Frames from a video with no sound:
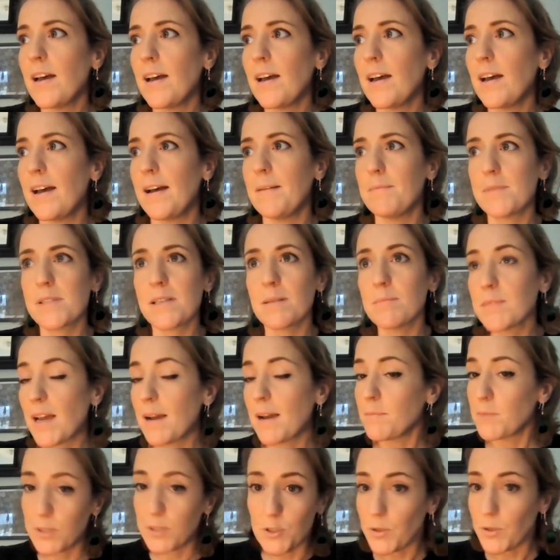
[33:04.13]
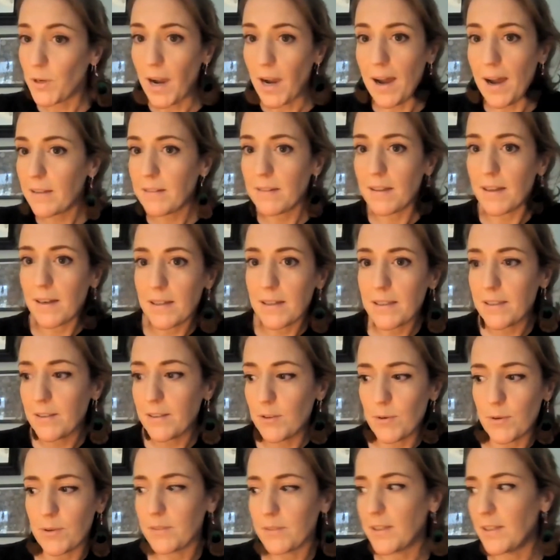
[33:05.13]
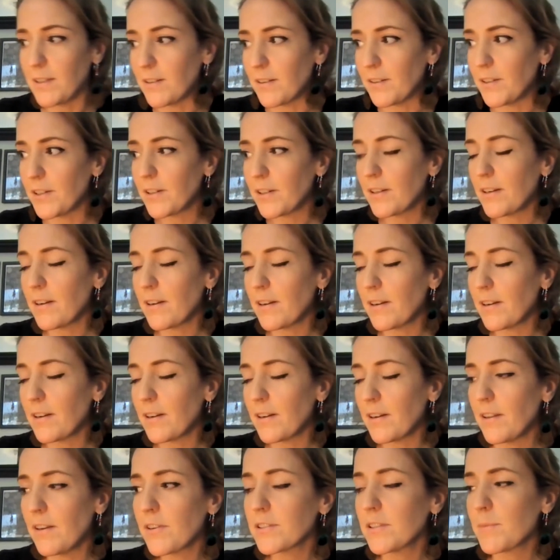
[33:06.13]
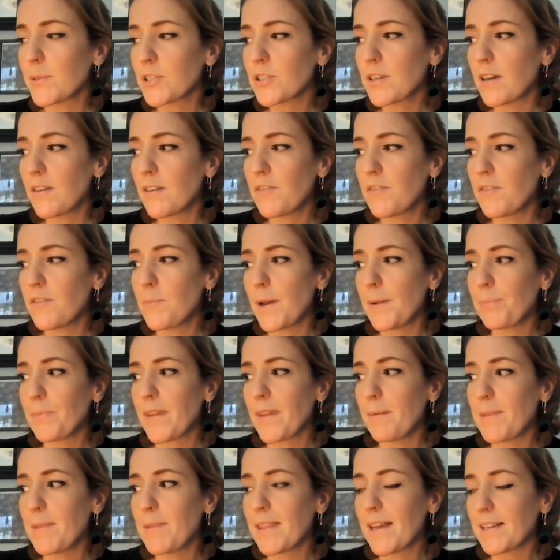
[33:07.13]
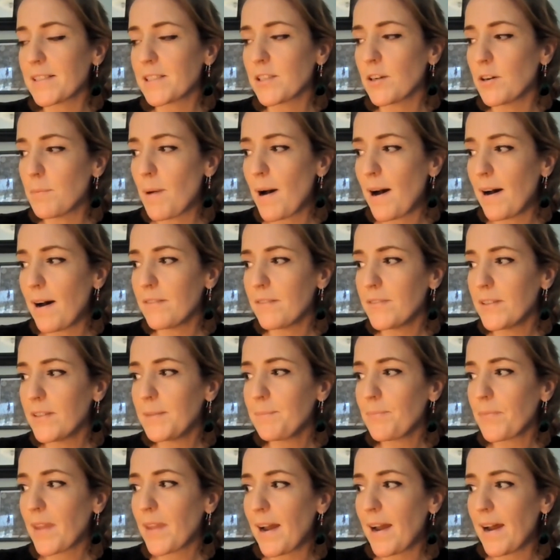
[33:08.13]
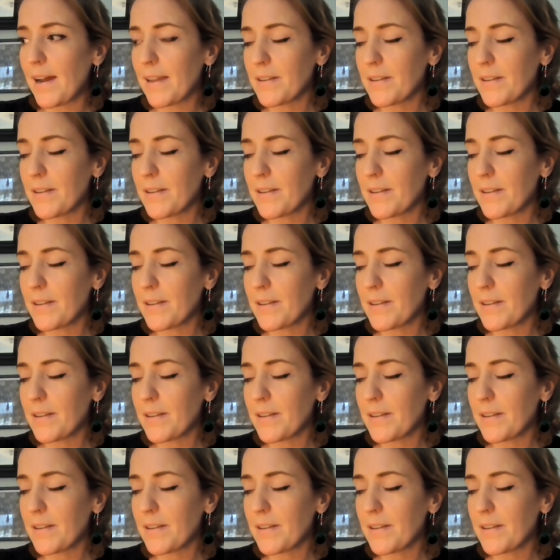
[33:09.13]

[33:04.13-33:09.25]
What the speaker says: Sometimes you can't, like you can only afford so much stuff, but I mean, that's all part of it.